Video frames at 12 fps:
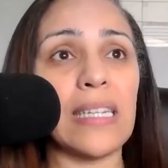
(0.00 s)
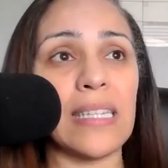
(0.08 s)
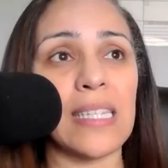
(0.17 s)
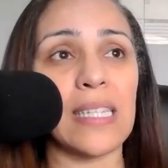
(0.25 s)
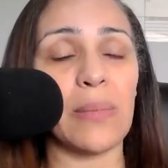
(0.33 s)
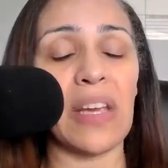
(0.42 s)

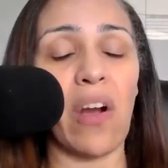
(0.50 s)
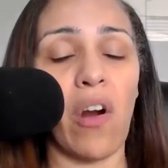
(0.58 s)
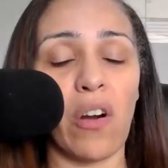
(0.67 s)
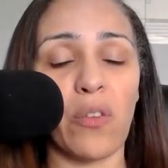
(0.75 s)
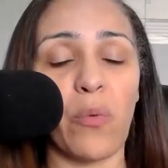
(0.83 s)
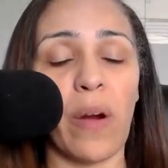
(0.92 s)
needs to be
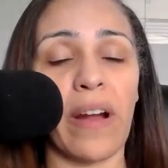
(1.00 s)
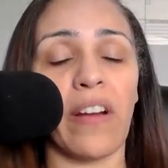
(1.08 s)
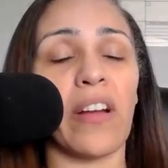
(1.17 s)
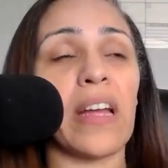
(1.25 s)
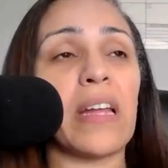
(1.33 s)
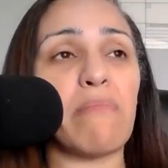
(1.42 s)

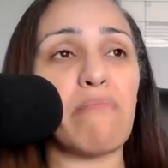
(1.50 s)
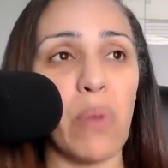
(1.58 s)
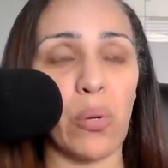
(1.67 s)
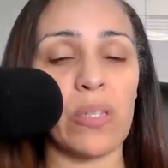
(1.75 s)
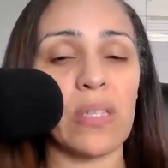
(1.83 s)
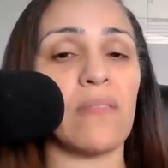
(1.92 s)
hardwired in
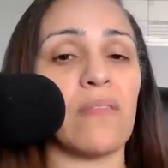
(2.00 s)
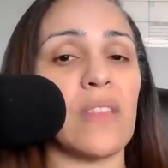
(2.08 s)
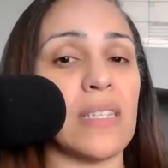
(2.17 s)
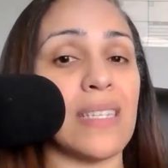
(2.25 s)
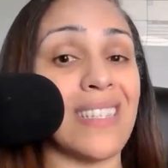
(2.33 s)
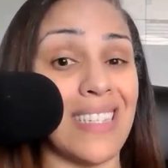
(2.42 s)
most of
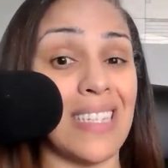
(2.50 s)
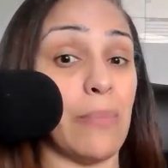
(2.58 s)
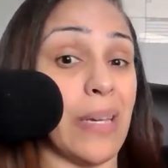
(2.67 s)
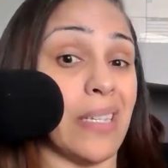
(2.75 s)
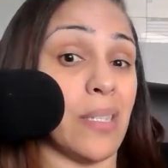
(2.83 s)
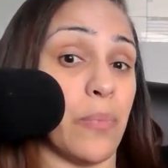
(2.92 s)
these CT
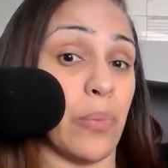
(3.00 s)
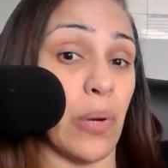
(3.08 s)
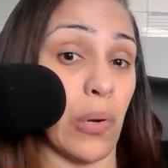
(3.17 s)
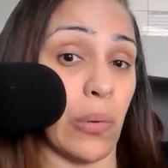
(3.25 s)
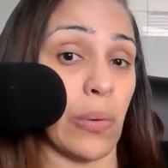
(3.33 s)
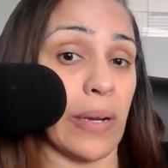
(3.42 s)
based
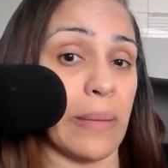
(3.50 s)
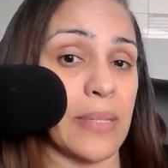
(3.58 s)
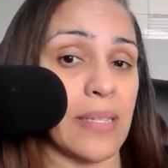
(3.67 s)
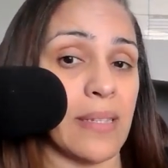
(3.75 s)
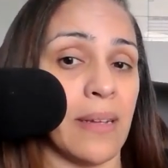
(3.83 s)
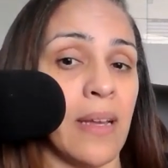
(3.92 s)

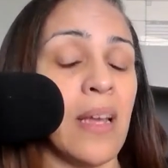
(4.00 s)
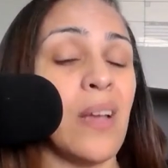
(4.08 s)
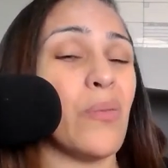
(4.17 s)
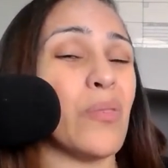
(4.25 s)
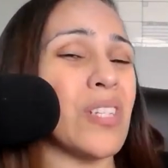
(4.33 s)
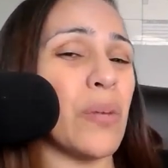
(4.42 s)
programs,
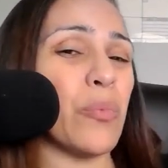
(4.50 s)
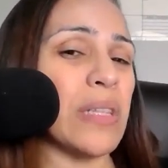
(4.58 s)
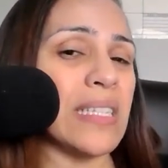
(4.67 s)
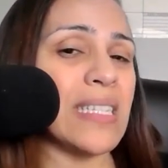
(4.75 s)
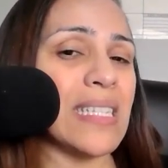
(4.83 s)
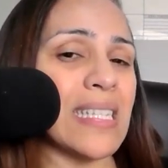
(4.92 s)
which I
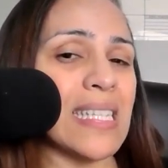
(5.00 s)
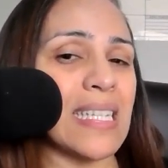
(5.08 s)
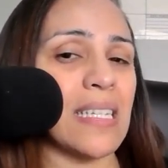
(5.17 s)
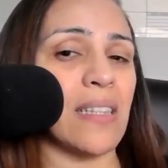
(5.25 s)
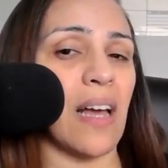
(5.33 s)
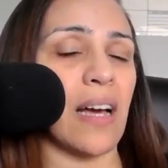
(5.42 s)
really didn't
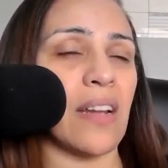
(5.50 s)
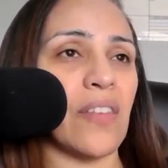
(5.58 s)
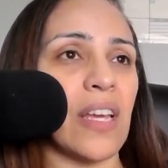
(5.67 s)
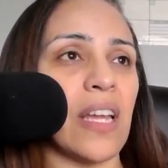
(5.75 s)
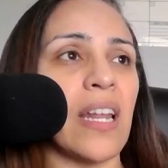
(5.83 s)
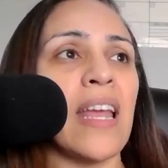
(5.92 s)
see a lot of
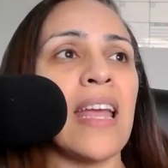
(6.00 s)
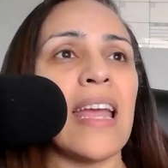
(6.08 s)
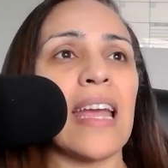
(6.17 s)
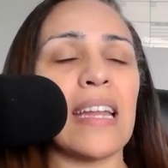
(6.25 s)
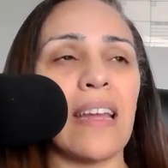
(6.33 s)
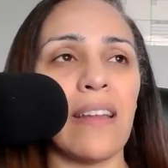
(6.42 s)
it.
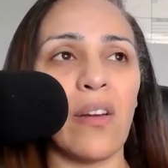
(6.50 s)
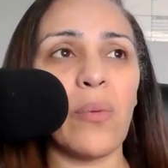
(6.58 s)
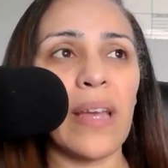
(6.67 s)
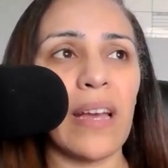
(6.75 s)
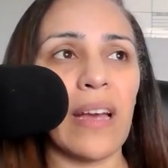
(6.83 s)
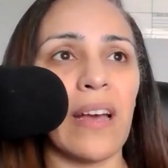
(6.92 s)
And I know
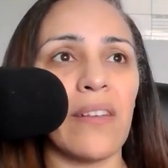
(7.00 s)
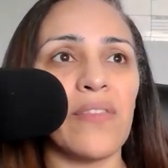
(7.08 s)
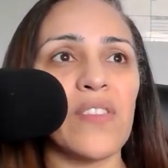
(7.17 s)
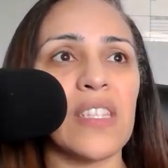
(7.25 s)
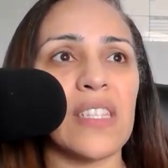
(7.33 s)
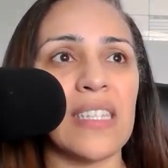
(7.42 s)
we have
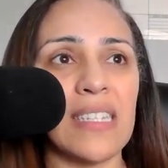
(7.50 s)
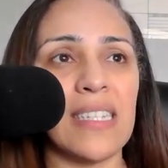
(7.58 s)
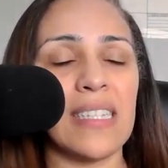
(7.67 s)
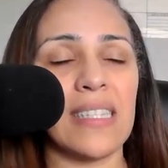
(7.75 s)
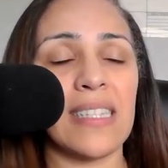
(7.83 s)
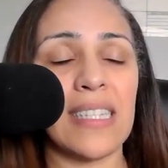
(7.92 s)

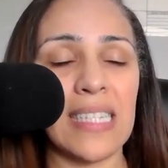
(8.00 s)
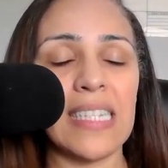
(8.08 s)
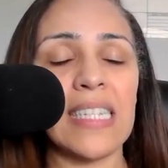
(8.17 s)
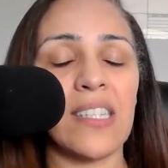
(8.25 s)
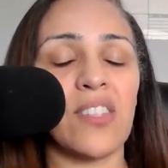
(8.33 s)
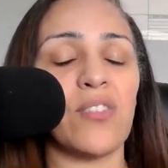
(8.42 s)

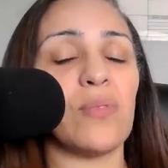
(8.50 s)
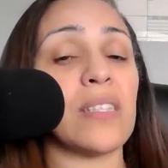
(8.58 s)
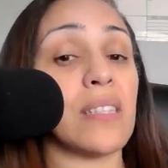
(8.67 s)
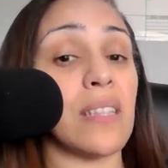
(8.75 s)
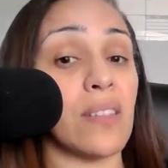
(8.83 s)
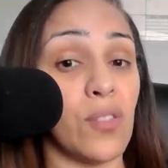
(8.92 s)
CT
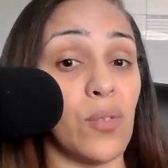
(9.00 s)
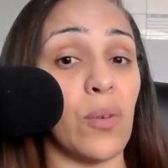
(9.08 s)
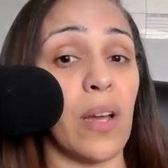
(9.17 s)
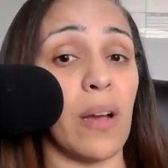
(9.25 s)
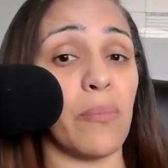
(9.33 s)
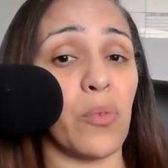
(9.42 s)
students that do
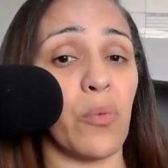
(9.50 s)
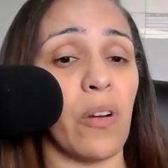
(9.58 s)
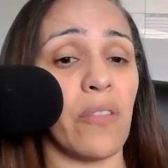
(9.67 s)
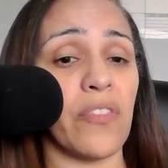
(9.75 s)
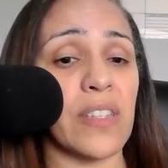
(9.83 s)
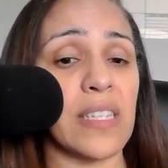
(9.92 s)
come through
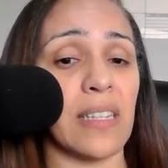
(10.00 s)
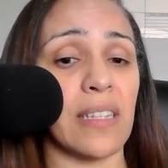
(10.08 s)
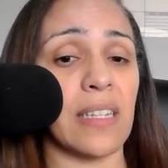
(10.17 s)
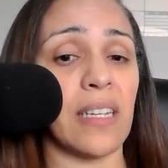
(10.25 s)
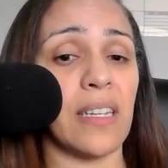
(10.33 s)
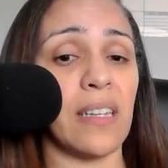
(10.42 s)
our
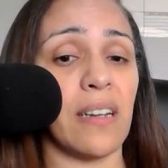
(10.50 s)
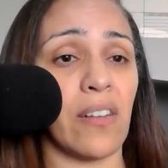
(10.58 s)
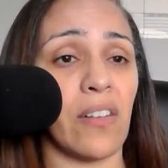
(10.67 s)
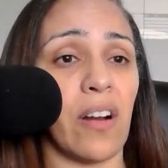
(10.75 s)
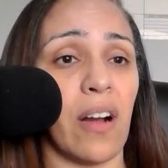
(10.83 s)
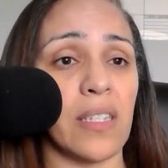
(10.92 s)
facility at
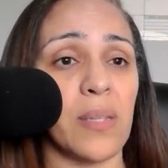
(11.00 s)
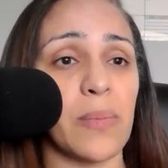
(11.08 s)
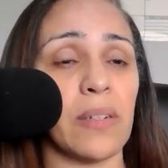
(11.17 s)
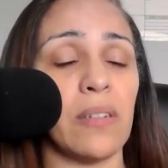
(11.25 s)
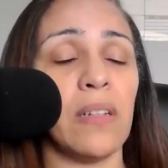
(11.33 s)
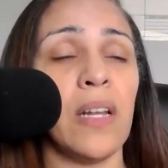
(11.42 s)
our
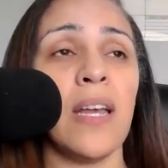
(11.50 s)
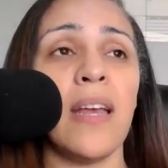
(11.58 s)
hospital,